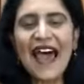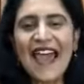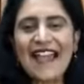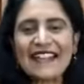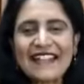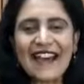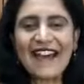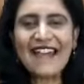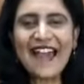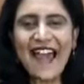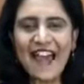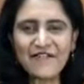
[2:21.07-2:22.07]
And I
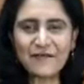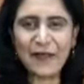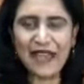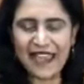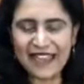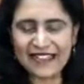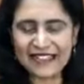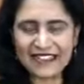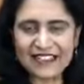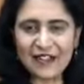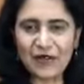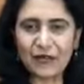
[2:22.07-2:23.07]
have paired
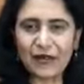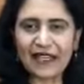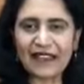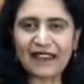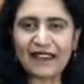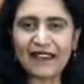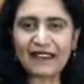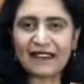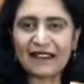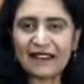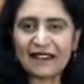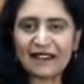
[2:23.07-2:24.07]
it
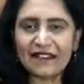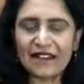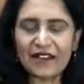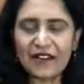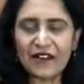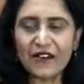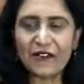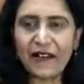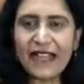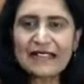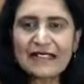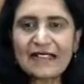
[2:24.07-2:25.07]
with a
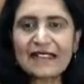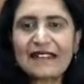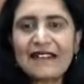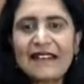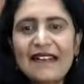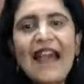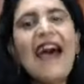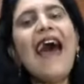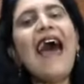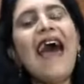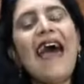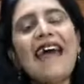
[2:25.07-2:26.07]
resin
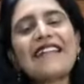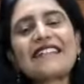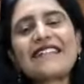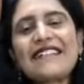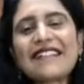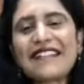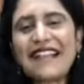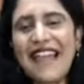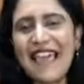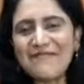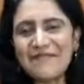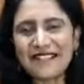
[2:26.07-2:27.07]
and crystal
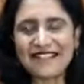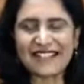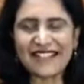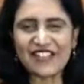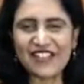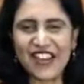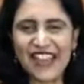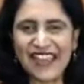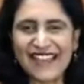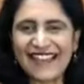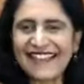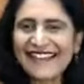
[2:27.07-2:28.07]
enamel
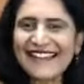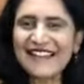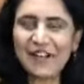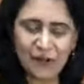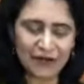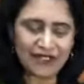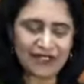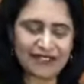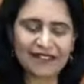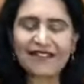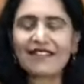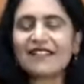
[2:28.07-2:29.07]
chain with
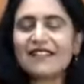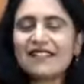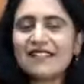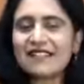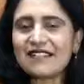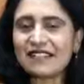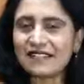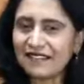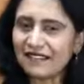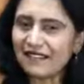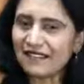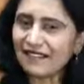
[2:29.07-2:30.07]
a
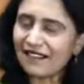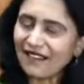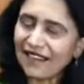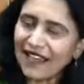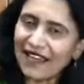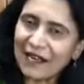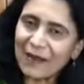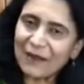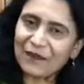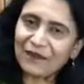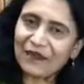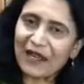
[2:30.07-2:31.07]
crystal
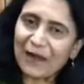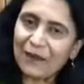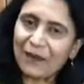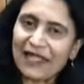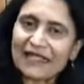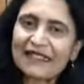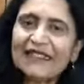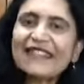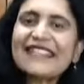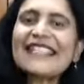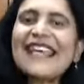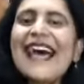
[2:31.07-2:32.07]
um, a
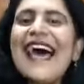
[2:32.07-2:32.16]
bracelet